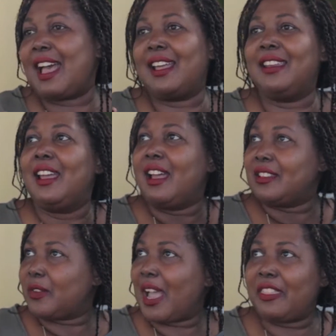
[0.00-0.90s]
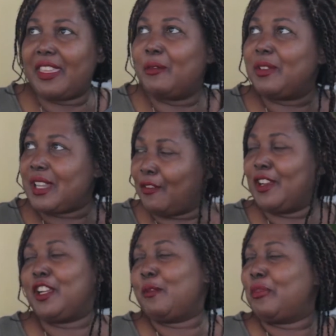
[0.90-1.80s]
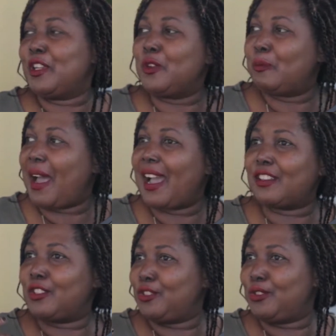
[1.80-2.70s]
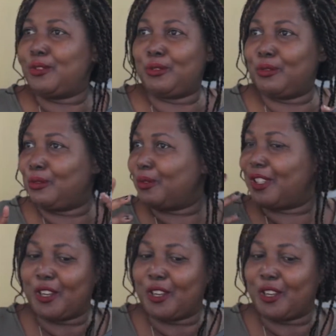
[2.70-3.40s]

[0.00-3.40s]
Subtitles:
And so I think we're definitely going to bring you back to do, a